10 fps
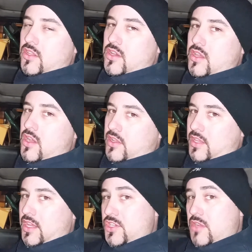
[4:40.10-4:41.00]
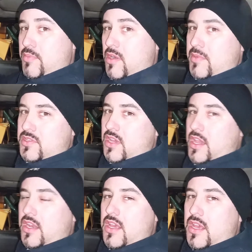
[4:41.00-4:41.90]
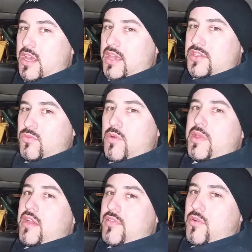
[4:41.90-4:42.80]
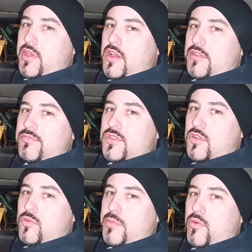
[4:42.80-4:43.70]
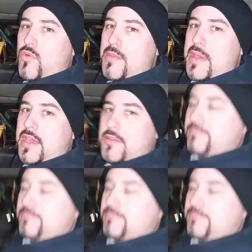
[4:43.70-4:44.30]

a look on the engine compartment side as to what we have going on. So we'll be right back.